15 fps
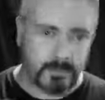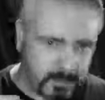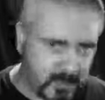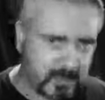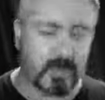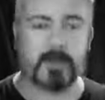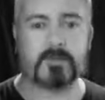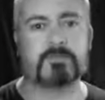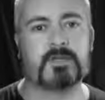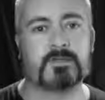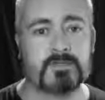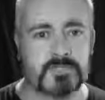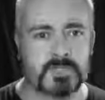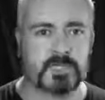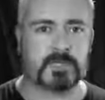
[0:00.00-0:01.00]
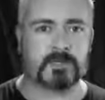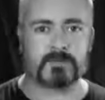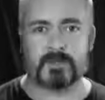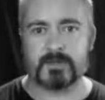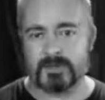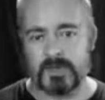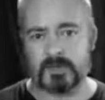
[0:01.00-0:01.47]
You know, you've seen it.
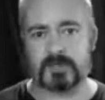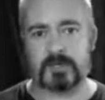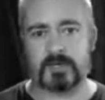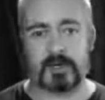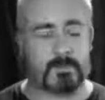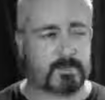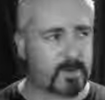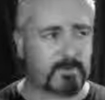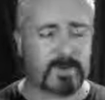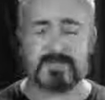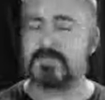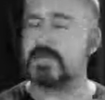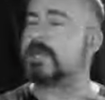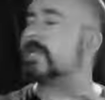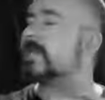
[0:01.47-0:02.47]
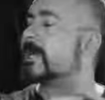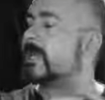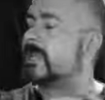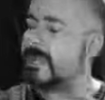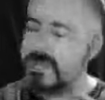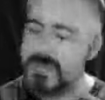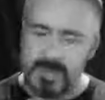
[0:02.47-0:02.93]
That kind of crap, and it makes
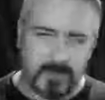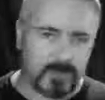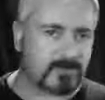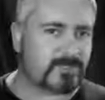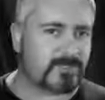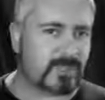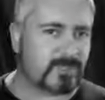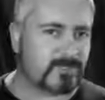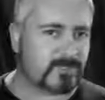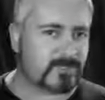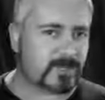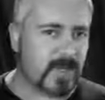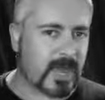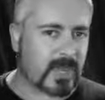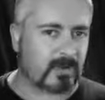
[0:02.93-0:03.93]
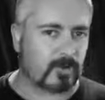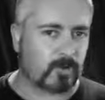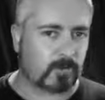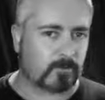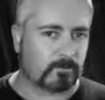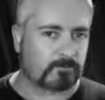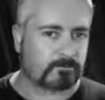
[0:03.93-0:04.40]
no sense at
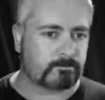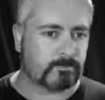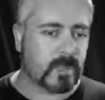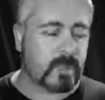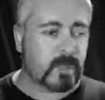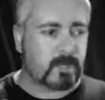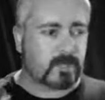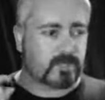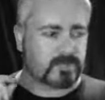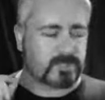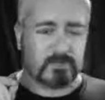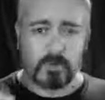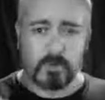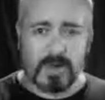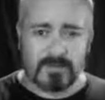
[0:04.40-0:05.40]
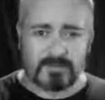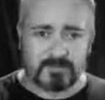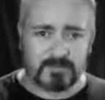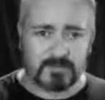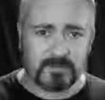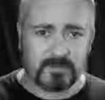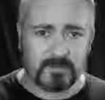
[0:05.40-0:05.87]
all. Because number
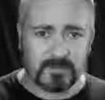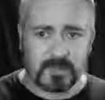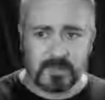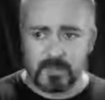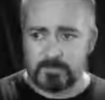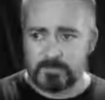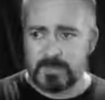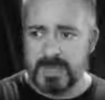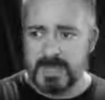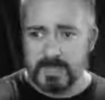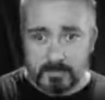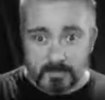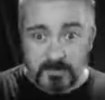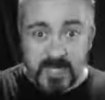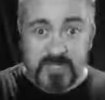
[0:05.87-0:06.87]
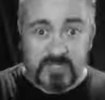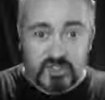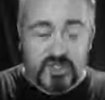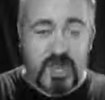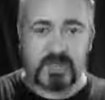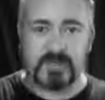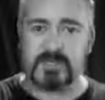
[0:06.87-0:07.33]
one, being next
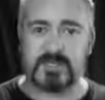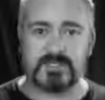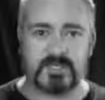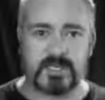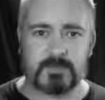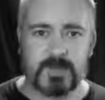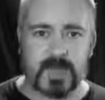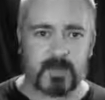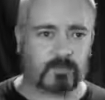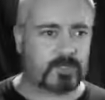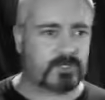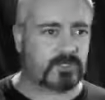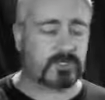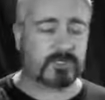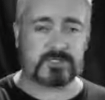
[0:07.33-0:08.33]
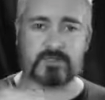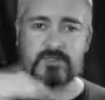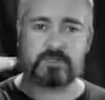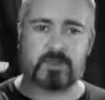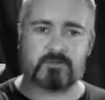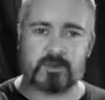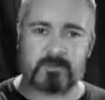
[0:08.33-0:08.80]
gen isn't about reaching a
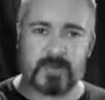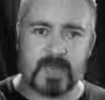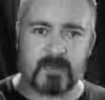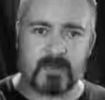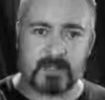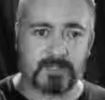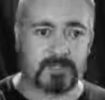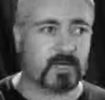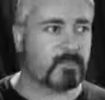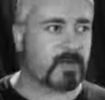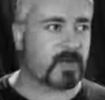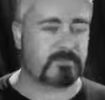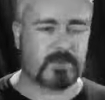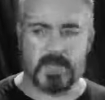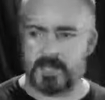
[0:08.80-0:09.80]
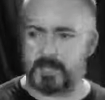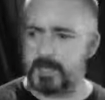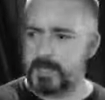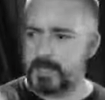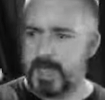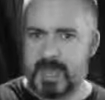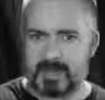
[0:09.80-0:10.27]
certain level of power. It's not about being
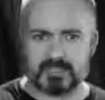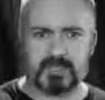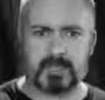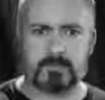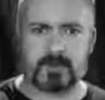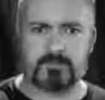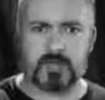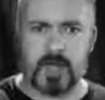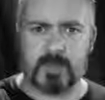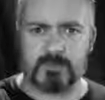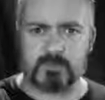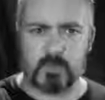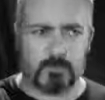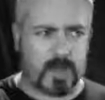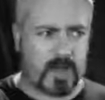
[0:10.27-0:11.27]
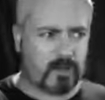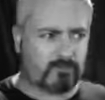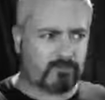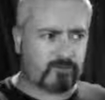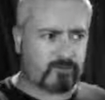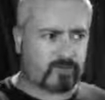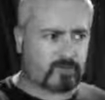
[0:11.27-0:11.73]
X number of times more
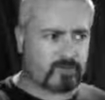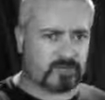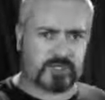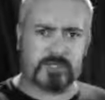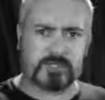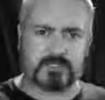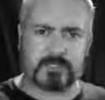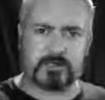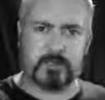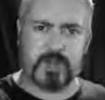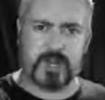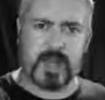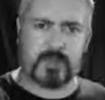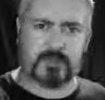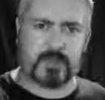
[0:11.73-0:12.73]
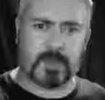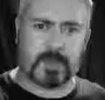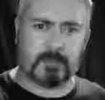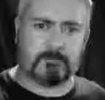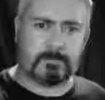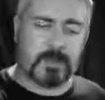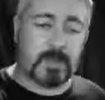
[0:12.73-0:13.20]
powerful than the machines that are already out
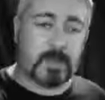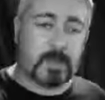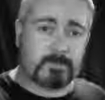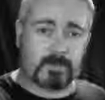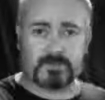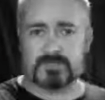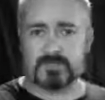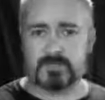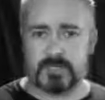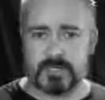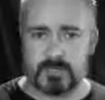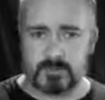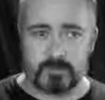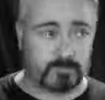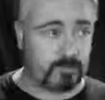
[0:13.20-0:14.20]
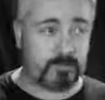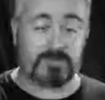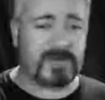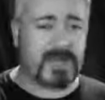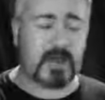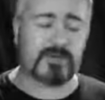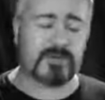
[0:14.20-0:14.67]
there. Because the Wii U,
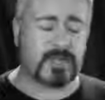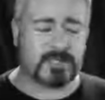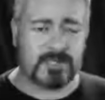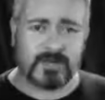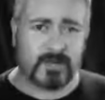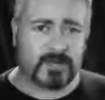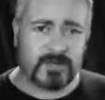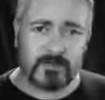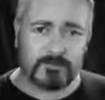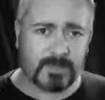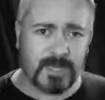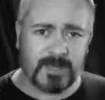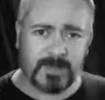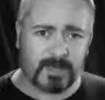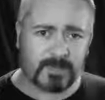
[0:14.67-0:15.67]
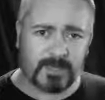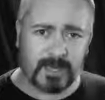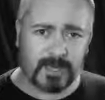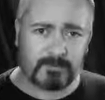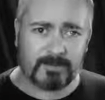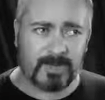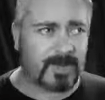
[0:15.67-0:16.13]
we know Nintendo don't play that
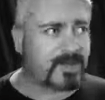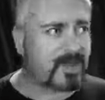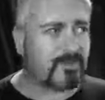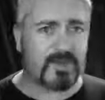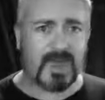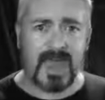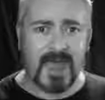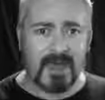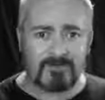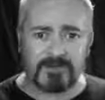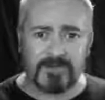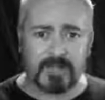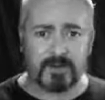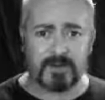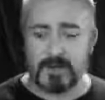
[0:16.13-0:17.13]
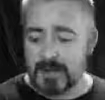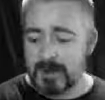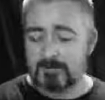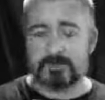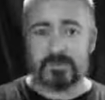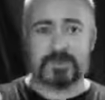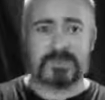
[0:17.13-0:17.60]
game. They never have done.
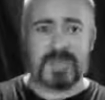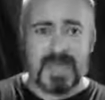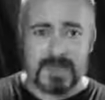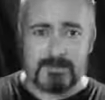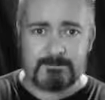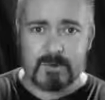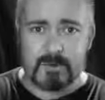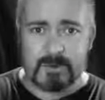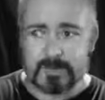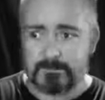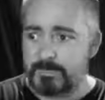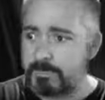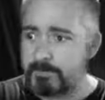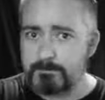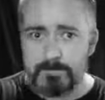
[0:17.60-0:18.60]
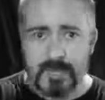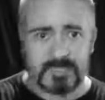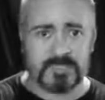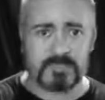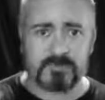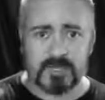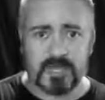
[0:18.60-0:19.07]
The Game Boy,
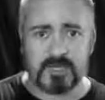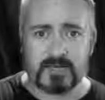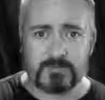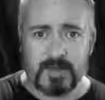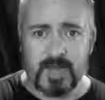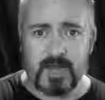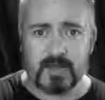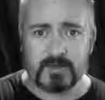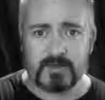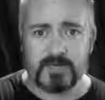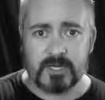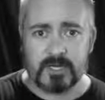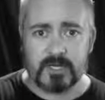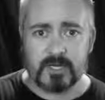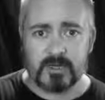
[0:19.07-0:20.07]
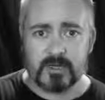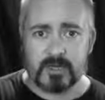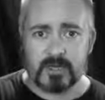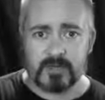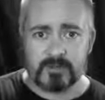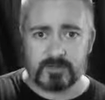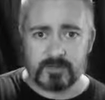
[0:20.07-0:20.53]
massively underpowered
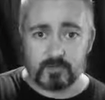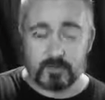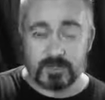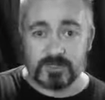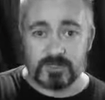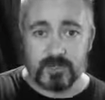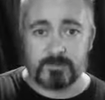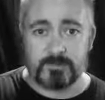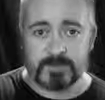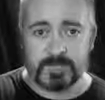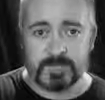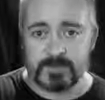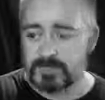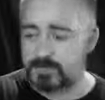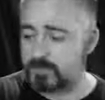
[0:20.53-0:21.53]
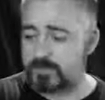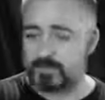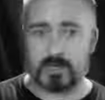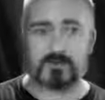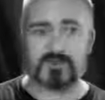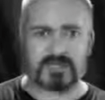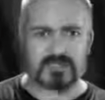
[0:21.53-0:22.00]
uh, with its competition.
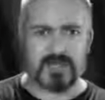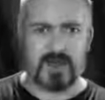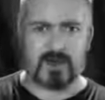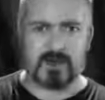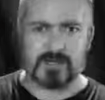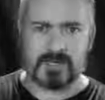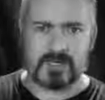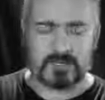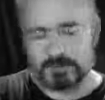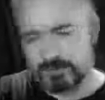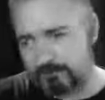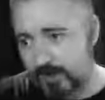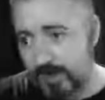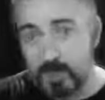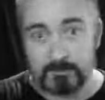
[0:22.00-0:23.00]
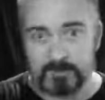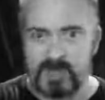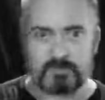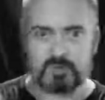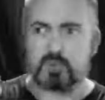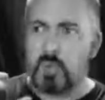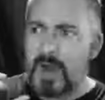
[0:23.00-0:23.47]
You know, the Atari Lynx, which failed, but
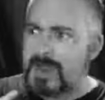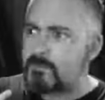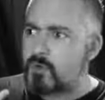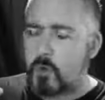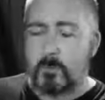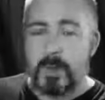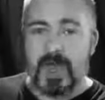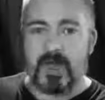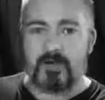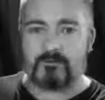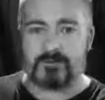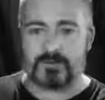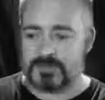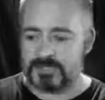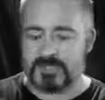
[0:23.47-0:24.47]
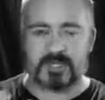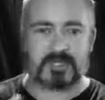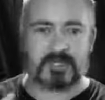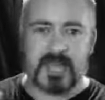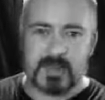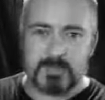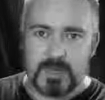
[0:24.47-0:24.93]
that was way more powerful than the
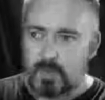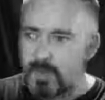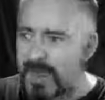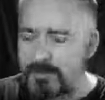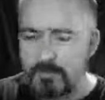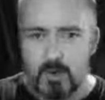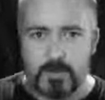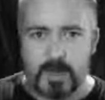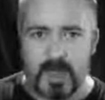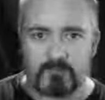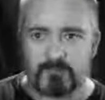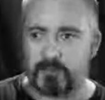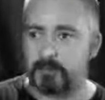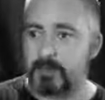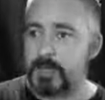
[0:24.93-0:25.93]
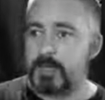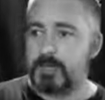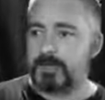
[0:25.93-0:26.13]
Sega Game Gear, way more powerful.